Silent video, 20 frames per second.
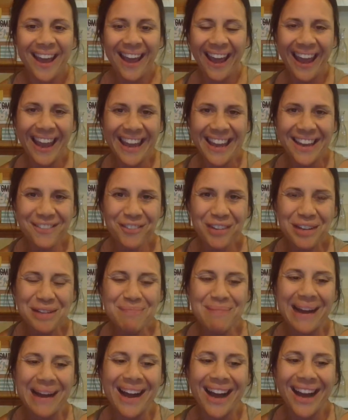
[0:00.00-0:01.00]
Hey
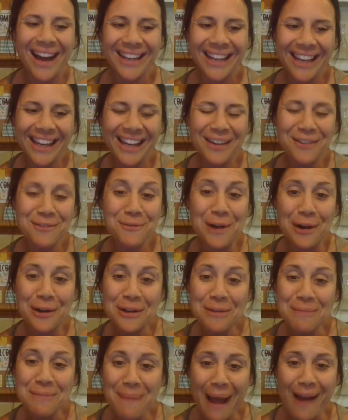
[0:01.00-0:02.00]
everybody,
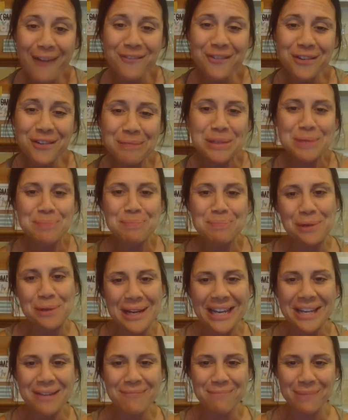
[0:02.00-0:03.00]
welcome back from
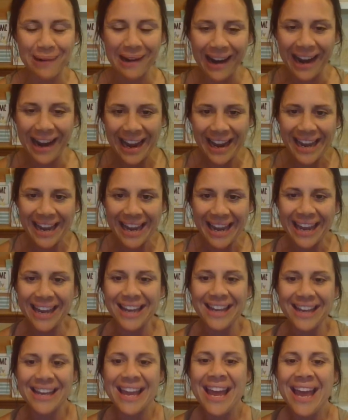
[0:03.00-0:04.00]
spring
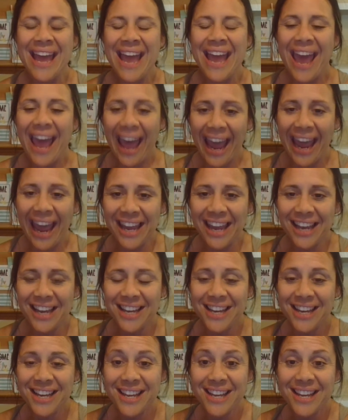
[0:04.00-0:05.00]
break.
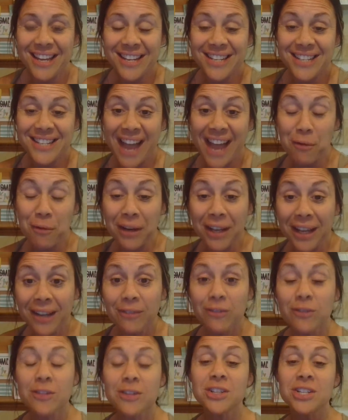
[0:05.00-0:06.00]
And I want
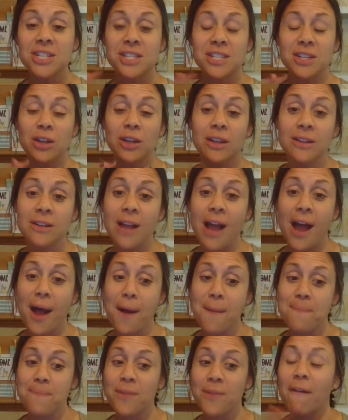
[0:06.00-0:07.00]
to just
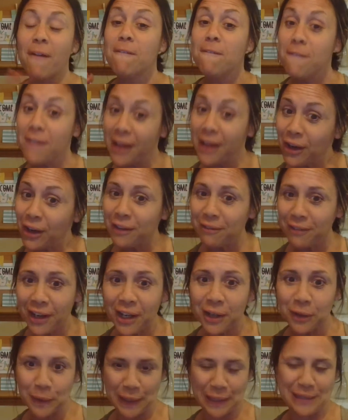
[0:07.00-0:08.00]

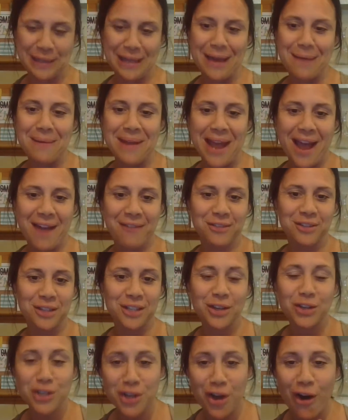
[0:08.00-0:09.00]
very quickly, I'm going to have to
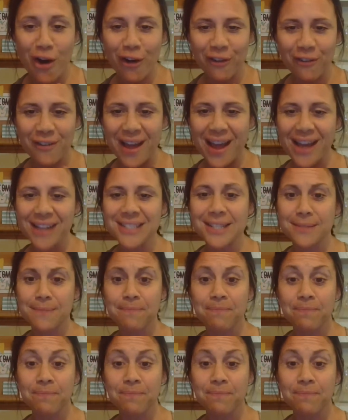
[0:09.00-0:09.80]
talk fast,